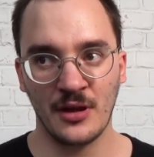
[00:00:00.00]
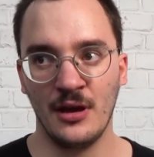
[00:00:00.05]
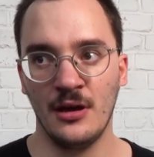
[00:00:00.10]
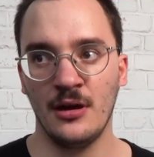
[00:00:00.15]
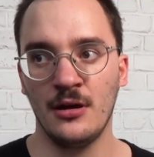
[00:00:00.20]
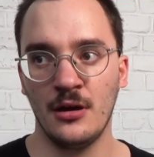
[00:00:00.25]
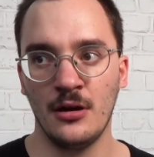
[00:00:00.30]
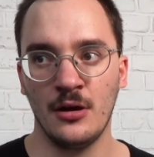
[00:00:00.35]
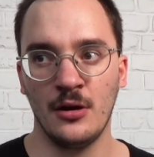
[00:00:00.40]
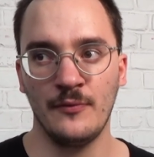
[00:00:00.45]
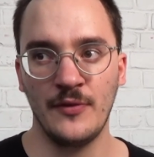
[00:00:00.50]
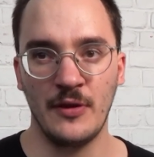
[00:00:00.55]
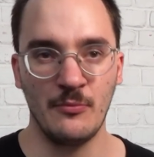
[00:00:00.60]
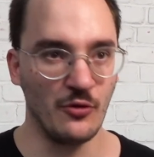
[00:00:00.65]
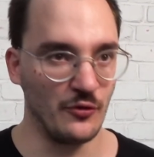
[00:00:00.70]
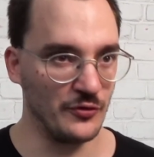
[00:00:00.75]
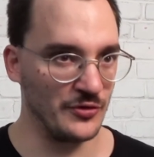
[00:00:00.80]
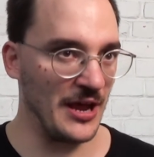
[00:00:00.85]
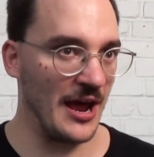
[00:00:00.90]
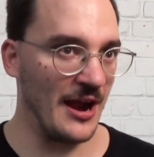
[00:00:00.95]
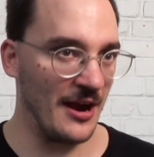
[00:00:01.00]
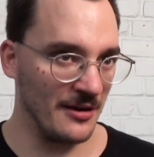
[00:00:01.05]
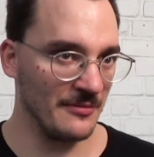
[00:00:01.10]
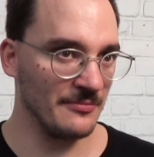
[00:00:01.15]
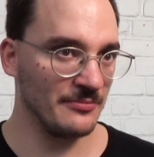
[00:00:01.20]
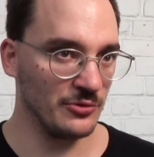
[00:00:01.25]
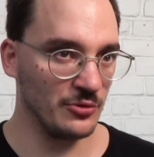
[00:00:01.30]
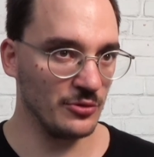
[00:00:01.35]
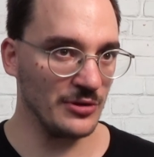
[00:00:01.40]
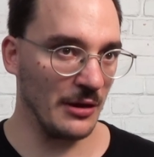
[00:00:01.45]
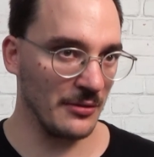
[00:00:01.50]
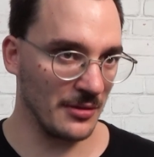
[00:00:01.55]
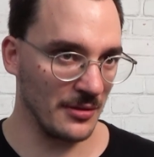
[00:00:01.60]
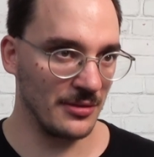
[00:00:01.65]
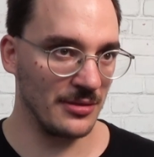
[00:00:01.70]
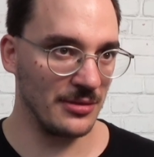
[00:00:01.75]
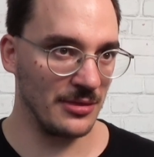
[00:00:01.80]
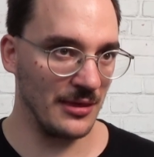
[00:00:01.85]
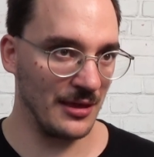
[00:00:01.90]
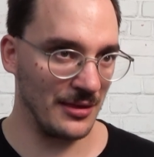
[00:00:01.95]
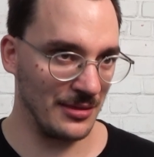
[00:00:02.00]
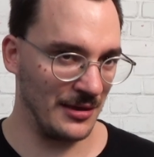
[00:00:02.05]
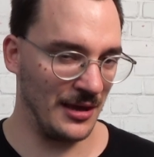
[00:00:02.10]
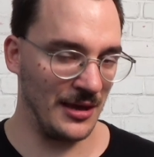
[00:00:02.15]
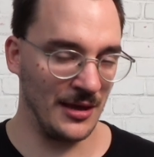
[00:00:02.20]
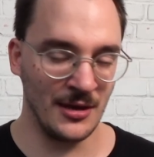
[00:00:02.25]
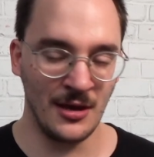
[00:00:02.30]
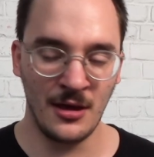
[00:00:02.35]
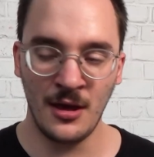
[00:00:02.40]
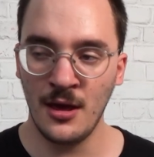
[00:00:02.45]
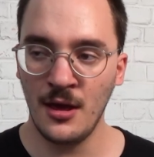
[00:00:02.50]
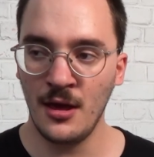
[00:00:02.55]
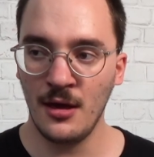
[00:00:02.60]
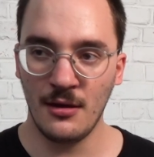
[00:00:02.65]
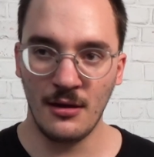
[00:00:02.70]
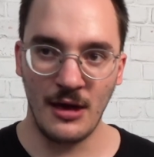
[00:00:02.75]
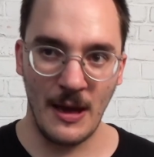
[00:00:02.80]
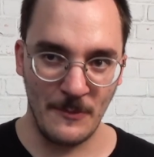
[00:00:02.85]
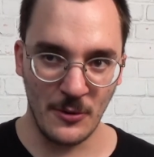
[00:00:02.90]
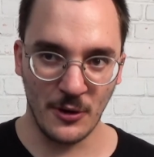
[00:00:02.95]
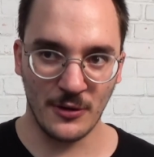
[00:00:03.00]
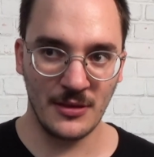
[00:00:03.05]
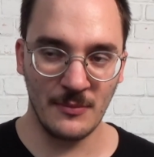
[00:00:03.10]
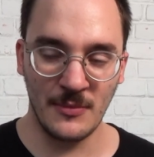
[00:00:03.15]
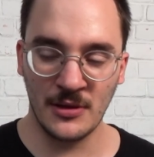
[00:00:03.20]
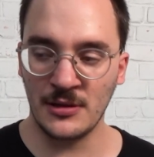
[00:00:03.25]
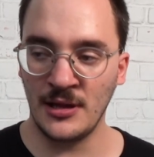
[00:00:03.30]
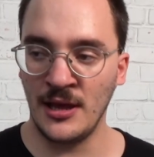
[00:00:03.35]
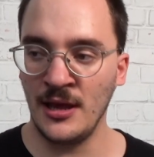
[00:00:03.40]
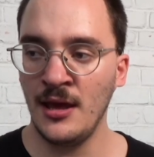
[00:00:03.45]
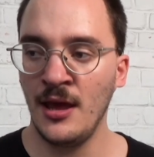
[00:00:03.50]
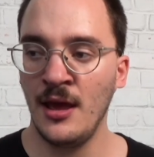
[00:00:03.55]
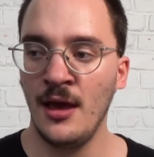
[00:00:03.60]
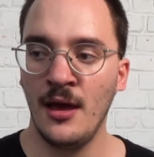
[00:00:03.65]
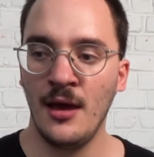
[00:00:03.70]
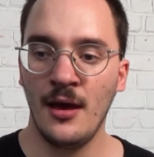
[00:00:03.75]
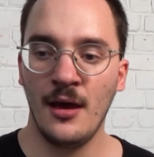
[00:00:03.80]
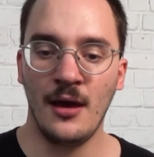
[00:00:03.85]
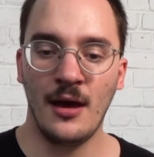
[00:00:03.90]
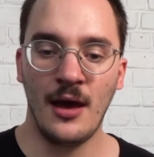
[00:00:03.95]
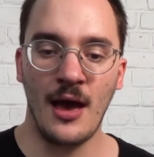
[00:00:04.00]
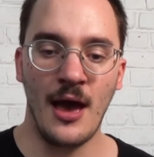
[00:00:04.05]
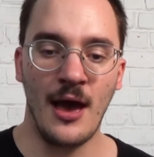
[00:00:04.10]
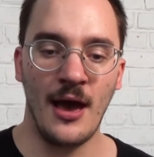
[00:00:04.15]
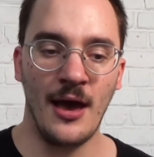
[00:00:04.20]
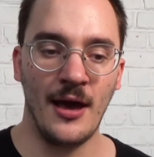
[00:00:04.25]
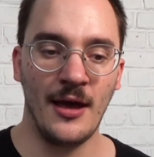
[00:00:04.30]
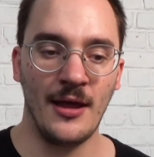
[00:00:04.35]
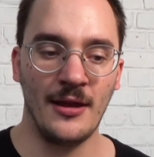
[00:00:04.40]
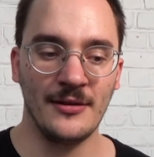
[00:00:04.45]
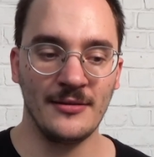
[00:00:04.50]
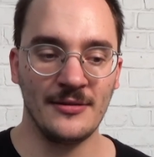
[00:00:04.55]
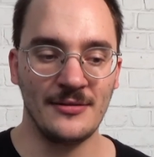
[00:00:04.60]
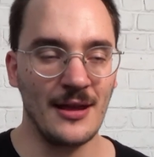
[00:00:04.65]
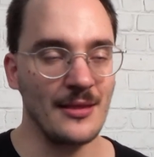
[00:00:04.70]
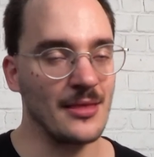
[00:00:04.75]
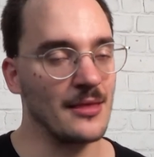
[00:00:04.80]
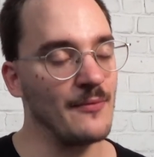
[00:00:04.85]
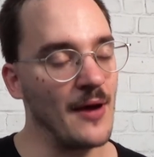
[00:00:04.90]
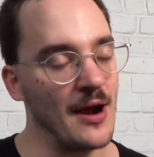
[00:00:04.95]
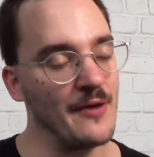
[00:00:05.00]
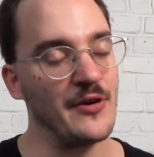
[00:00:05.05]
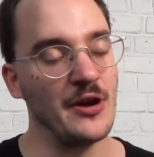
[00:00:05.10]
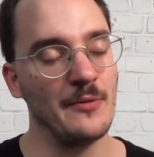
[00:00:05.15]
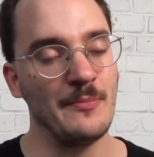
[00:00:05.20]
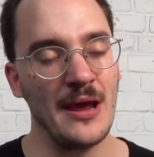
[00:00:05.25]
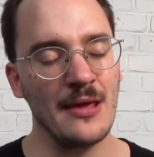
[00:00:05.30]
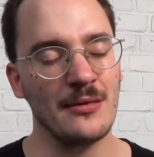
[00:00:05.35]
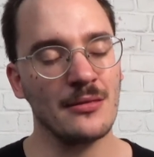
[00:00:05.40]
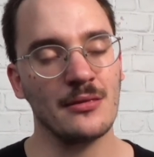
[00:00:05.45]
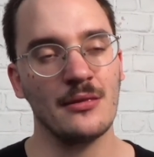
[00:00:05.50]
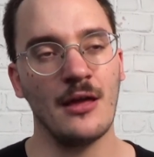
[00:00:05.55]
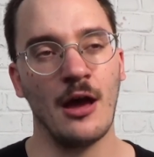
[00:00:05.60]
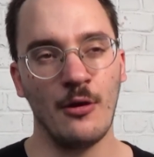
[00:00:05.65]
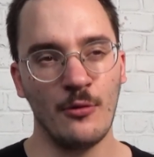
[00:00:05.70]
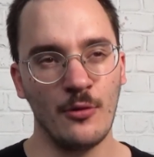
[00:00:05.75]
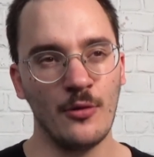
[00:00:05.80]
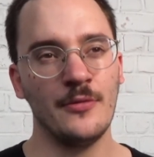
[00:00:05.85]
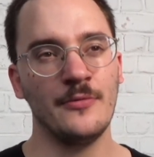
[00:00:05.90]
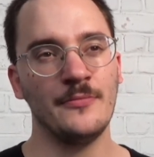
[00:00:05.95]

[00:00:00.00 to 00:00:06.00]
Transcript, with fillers: Uh, we moved there 2016 approximately, and that's where we're based now.